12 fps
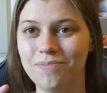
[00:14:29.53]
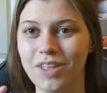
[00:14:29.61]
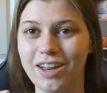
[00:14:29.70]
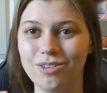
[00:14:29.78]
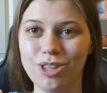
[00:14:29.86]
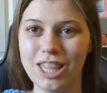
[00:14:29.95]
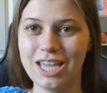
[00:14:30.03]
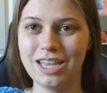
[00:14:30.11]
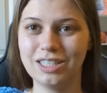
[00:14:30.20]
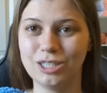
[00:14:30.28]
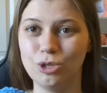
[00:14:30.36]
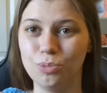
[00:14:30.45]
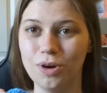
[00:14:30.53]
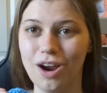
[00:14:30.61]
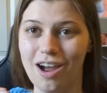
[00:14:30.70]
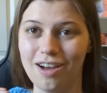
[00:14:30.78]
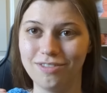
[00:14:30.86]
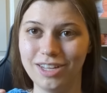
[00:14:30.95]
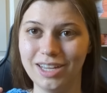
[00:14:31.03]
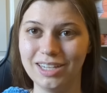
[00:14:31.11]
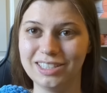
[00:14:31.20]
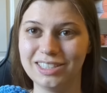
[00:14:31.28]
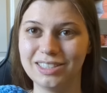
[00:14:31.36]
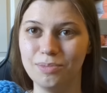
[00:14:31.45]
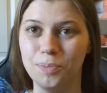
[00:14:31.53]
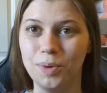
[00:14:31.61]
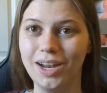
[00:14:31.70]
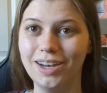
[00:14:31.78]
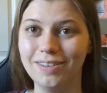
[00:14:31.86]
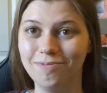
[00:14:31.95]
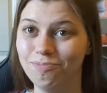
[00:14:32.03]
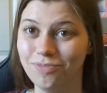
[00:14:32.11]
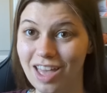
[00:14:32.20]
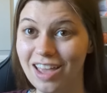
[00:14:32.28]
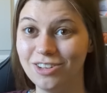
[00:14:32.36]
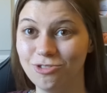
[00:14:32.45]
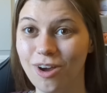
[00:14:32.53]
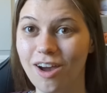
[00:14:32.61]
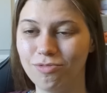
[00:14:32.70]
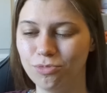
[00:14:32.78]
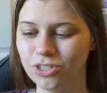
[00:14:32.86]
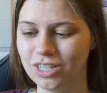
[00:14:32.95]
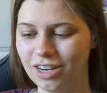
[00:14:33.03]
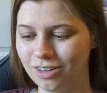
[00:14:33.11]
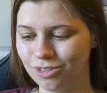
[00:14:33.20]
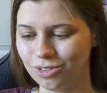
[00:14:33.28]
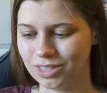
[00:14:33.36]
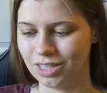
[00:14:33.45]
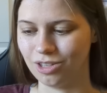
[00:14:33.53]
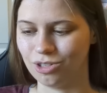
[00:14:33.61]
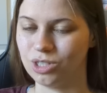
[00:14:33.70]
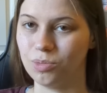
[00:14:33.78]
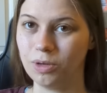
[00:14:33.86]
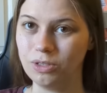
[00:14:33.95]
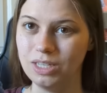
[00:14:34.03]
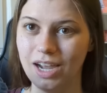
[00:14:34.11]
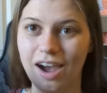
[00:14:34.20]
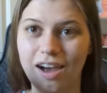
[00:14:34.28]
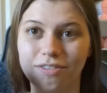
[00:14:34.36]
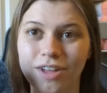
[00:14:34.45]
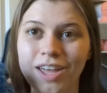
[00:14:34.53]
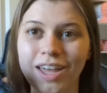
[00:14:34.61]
I don't think it's super obvious, but they do have more tentacles than they're supposed to have.